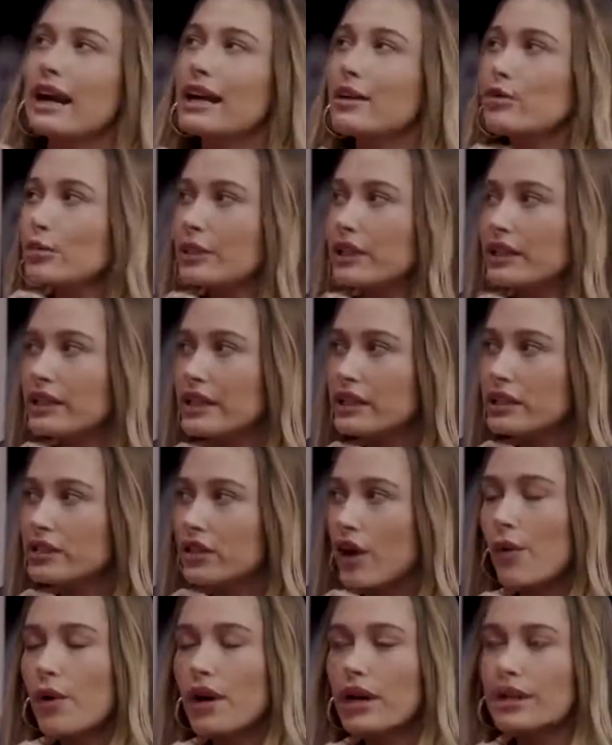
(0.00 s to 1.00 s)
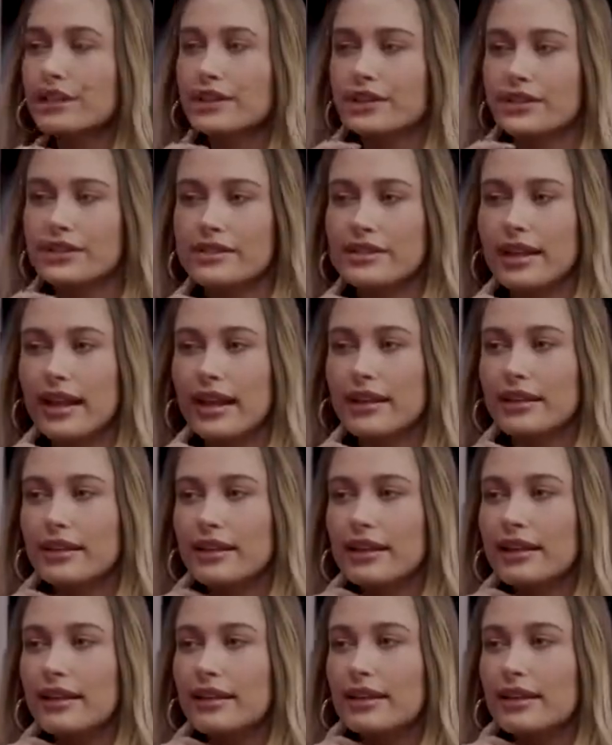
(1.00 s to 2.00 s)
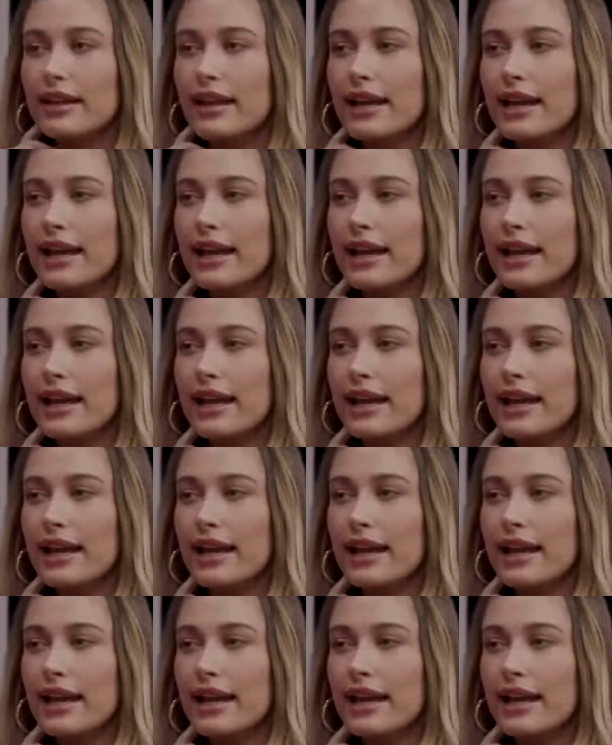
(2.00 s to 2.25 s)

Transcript: I really don't understand it,